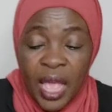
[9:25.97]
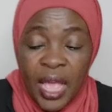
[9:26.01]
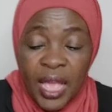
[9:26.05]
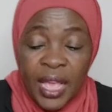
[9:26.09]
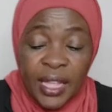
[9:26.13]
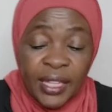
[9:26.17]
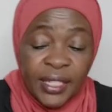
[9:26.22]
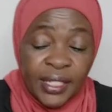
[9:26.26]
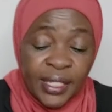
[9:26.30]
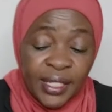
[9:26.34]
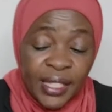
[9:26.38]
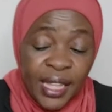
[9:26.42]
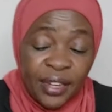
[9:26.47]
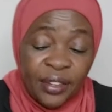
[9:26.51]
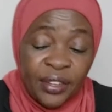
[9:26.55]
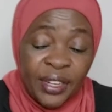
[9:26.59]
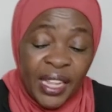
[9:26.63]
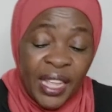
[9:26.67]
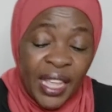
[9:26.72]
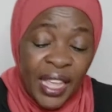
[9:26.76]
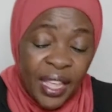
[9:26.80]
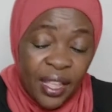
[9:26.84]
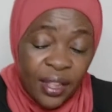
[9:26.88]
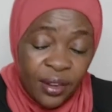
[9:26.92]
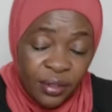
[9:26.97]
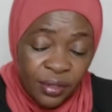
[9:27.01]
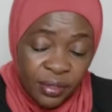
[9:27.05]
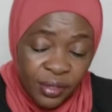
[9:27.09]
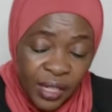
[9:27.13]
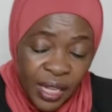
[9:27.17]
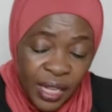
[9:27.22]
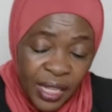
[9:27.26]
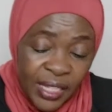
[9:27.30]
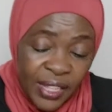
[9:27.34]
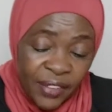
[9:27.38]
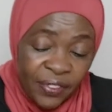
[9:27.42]
It's the deal,
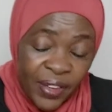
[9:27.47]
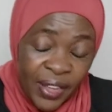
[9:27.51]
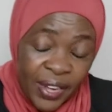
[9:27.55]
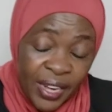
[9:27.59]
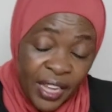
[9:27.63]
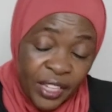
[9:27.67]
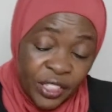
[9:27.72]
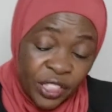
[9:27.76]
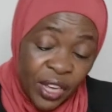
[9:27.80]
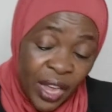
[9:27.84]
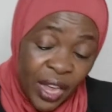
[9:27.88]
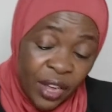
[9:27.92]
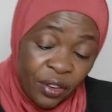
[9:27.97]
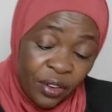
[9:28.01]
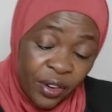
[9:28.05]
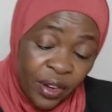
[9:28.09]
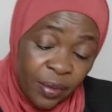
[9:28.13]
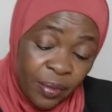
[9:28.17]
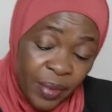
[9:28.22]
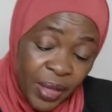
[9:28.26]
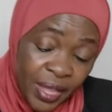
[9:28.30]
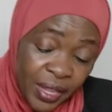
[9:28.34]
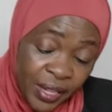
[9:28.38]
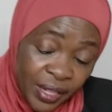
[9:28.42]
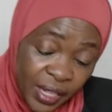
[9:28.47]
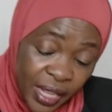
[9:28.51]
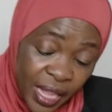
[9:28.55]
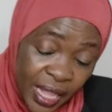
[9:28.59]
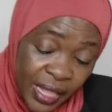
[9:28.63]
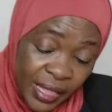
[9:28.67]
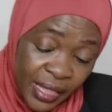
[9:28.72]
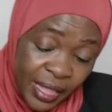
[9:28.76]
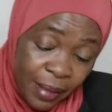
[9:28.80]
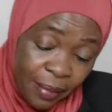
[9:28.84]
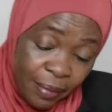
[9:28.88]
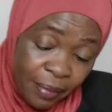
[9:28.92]
the financial agreement,
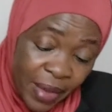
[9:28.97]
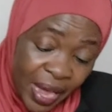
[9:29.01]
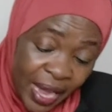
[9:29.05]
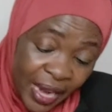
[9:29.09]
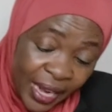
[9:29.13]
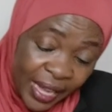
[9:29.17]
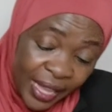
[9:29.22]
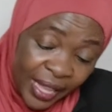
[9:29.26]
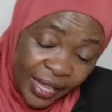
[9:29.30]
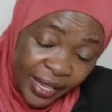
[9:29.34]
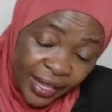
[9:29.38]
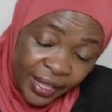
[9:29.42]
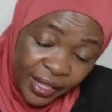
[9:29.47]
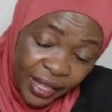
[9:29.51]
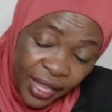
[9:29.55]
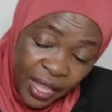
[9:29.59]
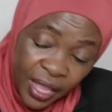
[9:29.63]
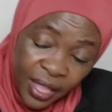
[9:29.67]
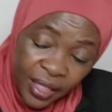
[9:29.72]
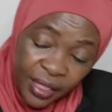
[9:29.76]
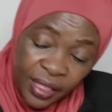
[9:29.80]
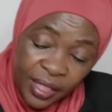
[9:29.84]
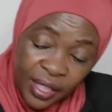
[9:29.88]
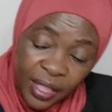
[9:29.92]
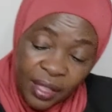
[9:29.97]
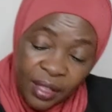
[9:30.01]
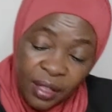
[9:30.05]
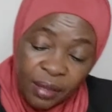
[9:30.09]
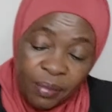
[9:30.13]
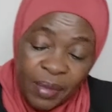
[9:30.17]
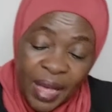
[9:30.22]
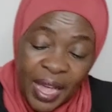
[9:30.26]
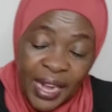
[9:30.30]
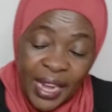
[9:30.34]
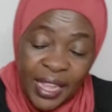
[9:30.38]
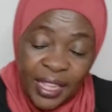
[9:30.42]
the market, the
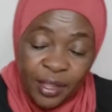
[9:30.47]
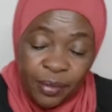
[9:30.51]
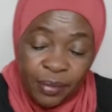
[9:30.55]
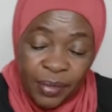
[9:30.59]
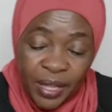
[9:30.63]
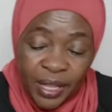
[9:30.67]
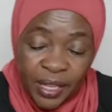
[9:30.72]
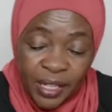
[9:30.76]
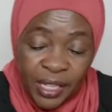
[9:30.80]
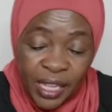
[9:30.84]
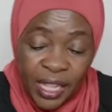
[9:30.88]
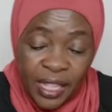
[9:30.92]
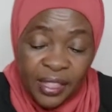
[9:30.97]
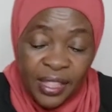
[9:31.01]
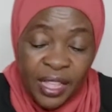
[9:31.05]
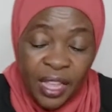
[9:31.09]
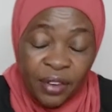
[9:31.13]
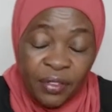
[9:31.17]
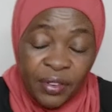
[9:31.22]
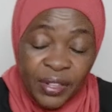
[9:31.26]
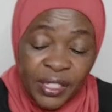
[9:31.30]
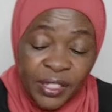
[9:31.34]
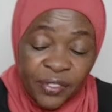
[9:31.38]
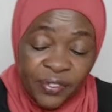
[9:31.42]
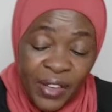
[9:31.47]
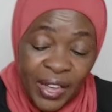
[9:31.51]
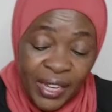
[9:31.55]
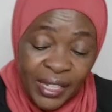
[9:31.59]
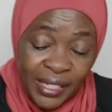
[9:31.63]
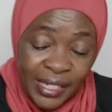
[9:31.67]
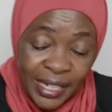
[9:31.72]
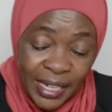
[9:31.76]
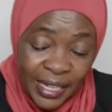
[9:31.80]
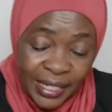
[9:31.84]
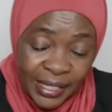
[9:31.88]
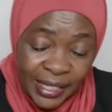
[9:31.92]
management, the risk
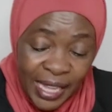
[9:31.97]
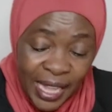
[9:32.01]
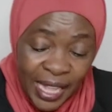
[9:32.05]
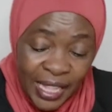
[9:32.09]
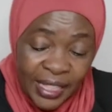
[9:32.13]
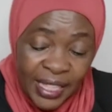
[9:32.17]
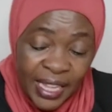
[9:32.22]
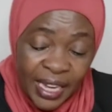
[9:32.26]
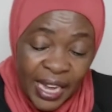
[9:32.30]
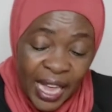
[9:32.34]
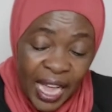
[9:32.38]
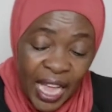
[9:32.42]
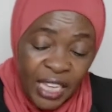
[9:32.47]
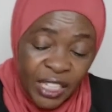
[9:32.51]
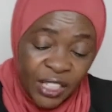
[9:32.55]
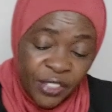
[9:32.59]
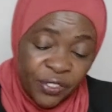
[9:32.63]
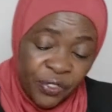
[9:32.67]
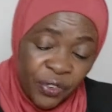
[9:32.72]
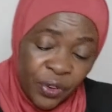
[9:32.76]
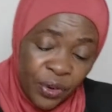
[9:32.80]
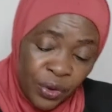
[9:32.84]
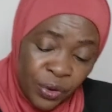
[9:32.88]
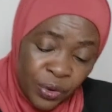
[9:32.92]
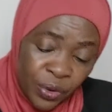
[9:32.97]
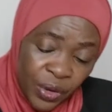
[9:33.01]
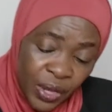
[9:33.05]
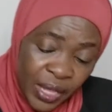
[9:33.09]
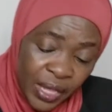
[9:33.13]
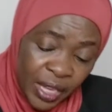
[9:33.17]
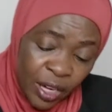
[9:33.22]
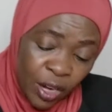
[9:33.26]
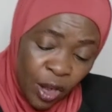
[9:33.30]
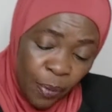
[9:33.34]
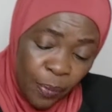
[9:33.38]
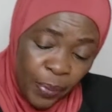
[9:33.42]
factors, the cash flow,
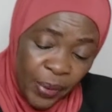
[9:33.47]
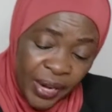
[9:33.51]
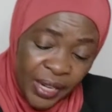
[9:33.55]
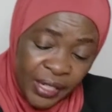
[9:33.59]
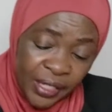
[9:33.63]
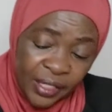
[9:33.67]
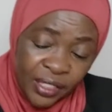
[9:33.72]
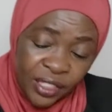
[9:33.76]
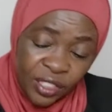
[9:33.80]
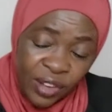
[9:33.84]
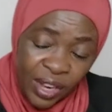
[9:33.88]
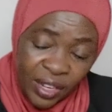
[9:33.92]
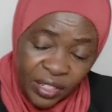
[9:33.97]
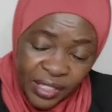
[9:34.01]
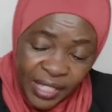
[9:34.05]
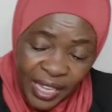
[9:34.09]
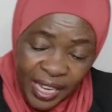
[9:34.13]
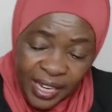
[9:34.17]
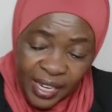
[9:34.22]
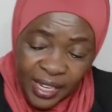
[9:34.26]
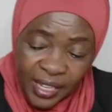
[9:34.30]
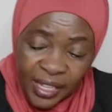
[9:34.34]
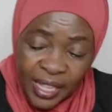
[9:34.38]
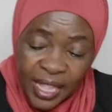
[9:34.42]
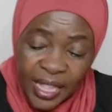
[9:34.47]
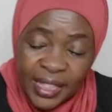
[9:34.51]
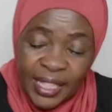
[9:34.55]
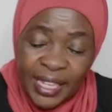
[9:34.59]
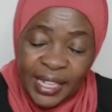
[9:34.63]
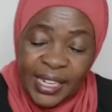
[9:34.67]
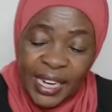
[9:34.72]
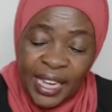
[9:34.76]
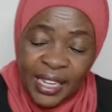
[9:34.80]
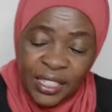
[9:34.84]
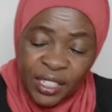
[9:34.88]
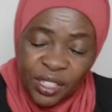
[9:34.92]
the corporate structuring, the
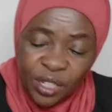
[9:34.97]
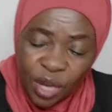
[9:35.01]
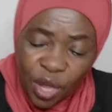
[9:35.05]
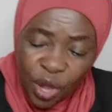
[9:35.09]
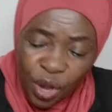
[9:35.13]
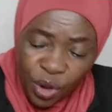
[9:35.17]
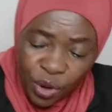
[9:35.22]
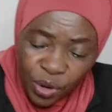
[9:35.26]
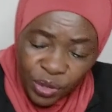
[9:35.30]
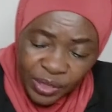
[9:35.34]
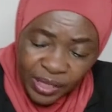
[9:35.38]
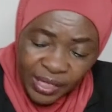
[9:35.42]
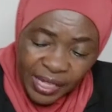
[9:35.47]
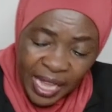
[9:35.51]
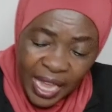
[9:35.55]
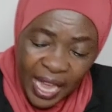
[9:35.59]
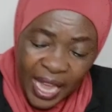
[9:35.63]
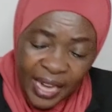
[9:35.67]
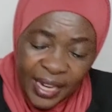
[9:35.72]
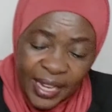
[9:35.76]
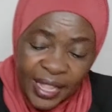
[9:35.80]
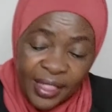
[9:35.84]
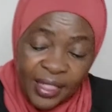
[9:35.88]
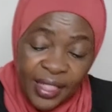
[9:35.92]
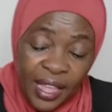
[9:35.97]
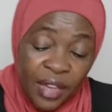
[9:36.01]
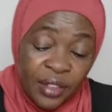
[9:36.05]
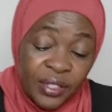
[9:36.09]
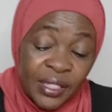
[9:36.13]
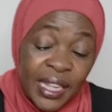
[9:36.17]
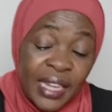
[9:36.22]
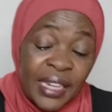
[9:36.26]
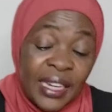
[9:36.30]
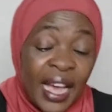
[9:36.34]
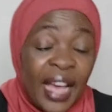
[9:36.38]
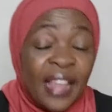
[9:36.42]
tax laws, and
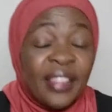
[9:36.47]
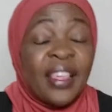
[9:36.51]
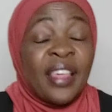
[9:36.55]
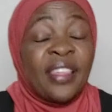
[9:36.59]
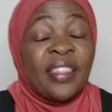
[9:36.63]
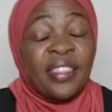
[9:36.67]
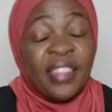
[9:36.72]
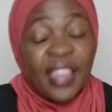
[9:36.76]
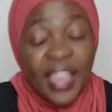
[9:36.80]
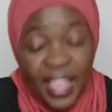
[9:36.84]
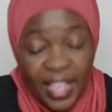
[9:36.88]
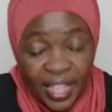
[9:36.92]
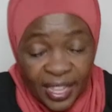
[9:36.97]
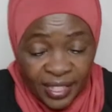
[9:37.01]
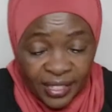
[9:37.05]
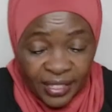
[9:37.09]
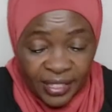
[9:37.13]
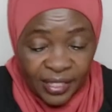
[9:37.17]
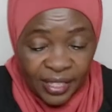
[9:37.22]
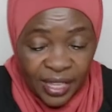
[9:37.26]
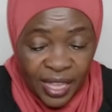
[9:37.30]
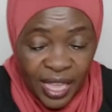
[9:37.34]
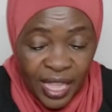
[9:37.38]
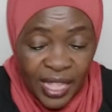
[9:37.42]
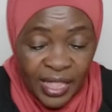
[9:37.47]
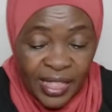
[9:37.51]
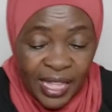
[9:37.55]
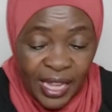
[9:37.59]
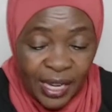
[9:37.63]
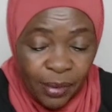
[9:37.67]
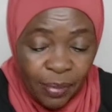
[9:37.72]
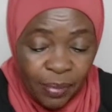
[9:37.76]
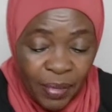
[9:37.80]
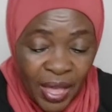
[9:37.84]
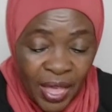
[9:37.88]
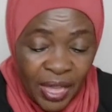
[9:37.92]
1,000 other things
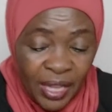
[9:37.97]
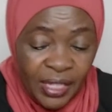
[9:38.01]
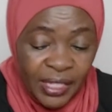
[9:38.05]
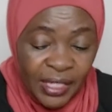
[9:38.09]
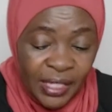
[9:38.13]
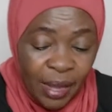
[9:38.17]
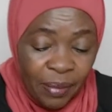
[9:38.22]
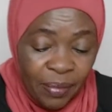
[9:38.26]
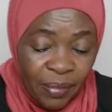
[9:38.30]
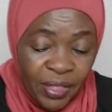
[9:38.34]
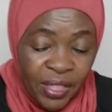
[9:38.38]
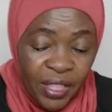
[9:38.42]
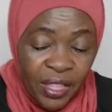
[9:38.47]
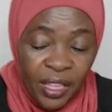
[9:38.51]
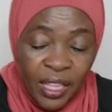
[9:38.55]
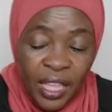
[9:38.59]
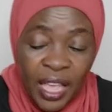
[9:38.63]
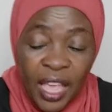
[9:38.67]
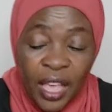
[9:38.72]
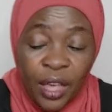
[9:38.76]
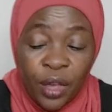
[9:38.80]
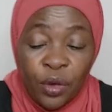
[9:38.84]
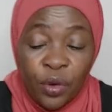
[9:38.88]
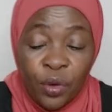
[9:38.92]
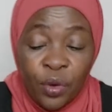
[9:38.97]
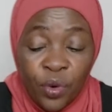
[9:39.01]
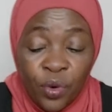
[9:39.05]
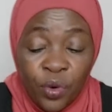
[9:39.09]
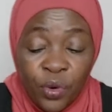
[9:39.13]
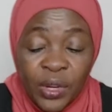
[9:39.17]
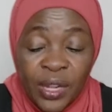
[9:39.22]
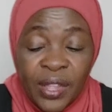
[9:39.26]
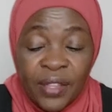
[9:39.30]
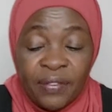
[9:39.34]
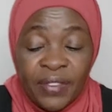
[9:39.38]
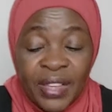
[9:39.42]
that make something a
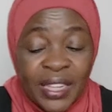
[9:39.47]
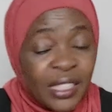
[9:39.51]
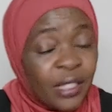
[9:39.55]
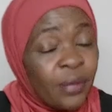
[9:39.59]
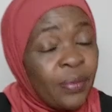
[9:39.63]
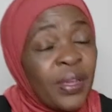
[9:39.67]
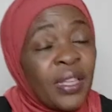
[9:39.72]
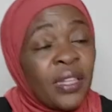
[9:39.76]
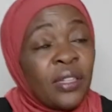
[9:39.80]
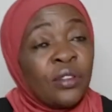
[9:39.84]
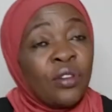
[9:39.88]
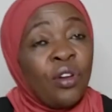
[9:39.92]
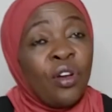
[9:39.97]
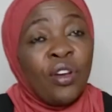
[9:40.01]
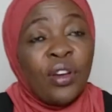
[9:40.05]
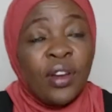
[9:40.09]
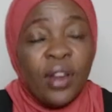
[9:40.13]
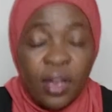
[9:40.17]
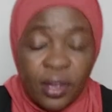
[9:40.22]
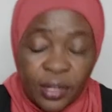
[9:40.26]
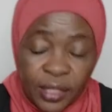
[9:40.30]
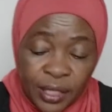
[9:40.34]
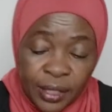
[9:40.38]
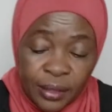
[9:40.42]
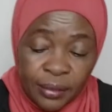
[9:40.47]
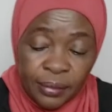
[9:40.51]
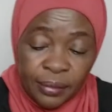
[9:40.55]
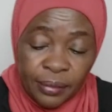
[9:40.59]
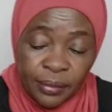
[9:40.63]
good investment or not.